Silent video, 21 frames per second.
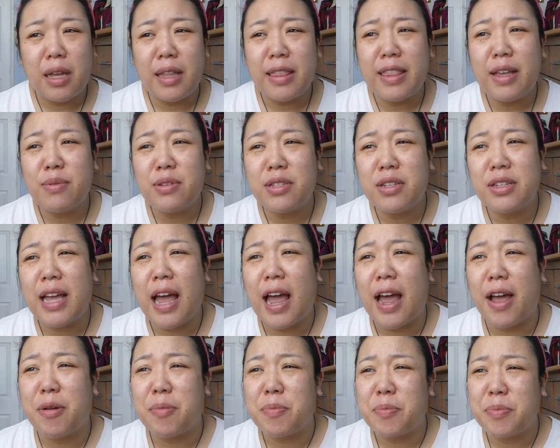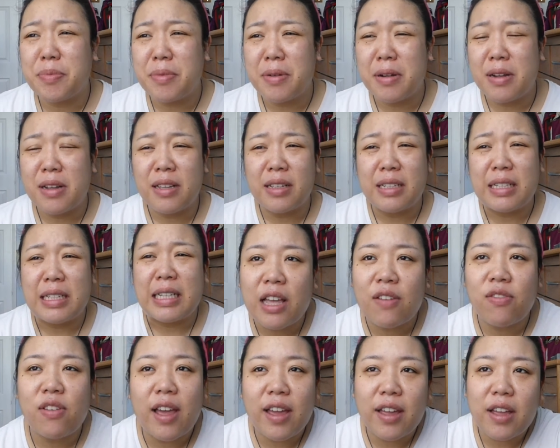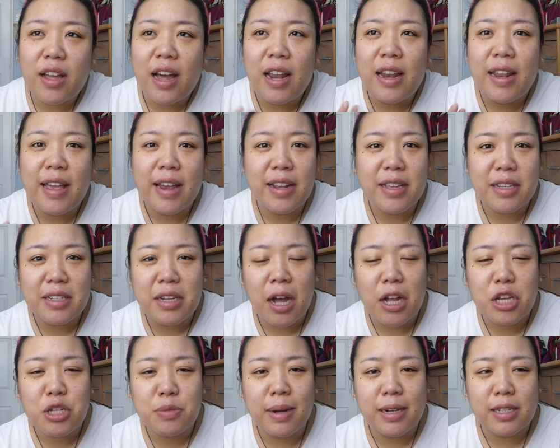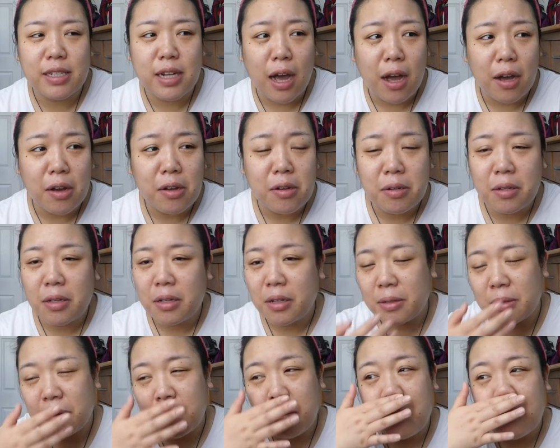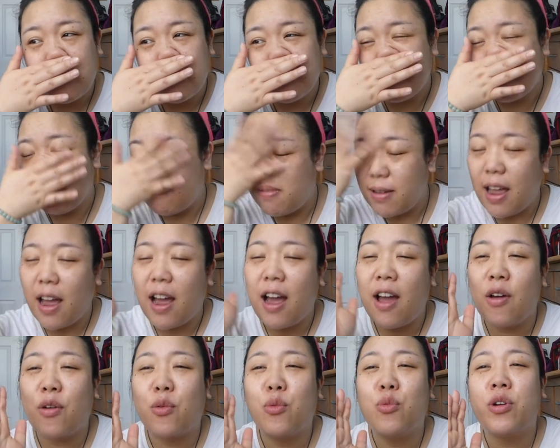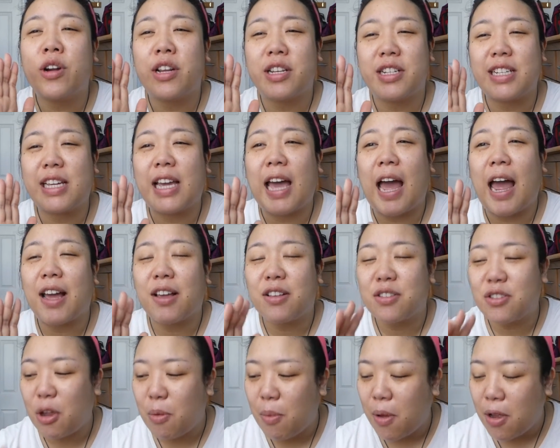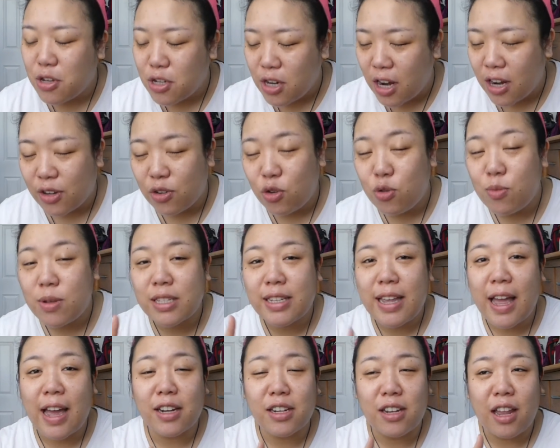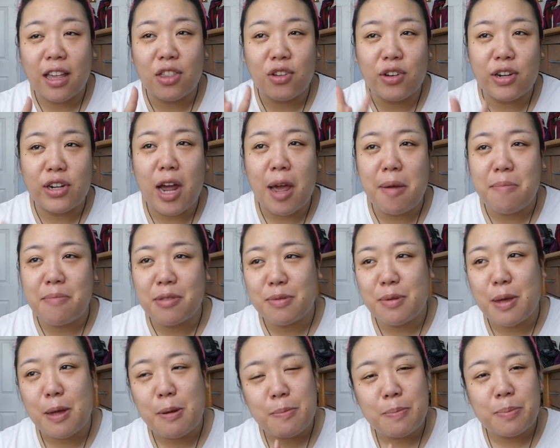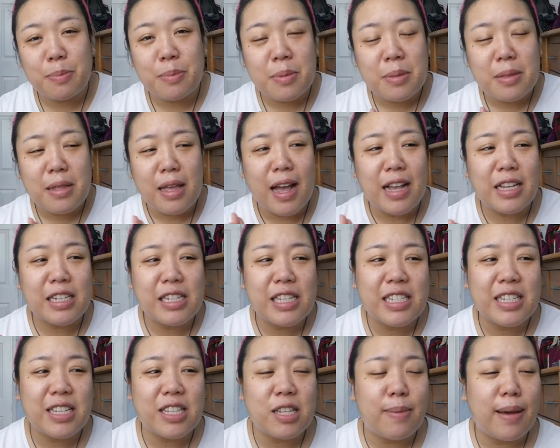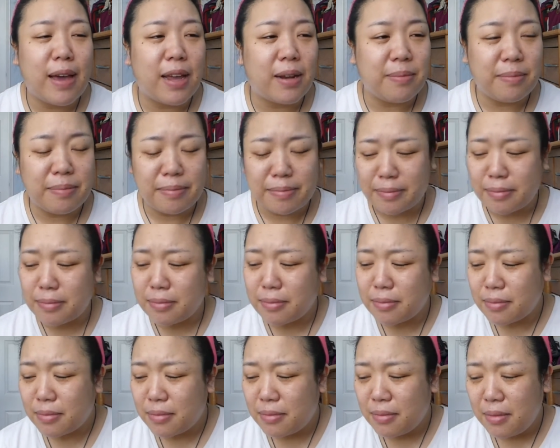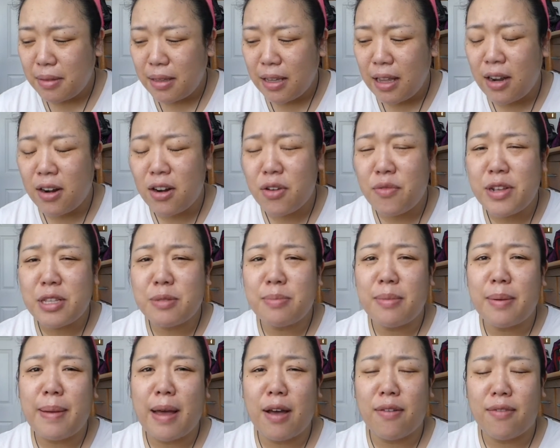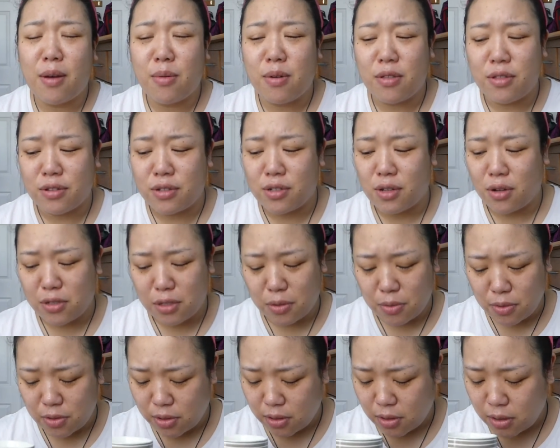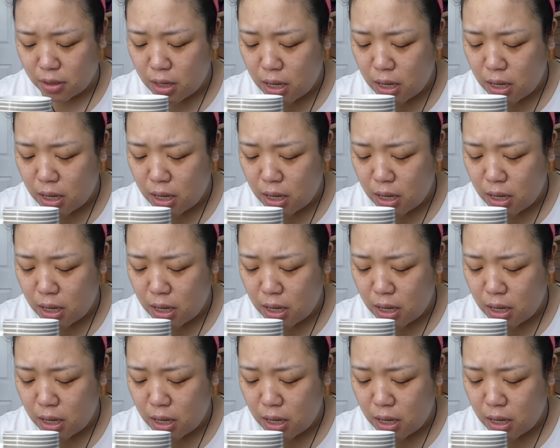That was okay. If like I let it touch my tongue, I wanted to gag so much. I almost gagged like 3 times, but actually it's not so bad. I'm gonna rinse my mouth out with this salty water.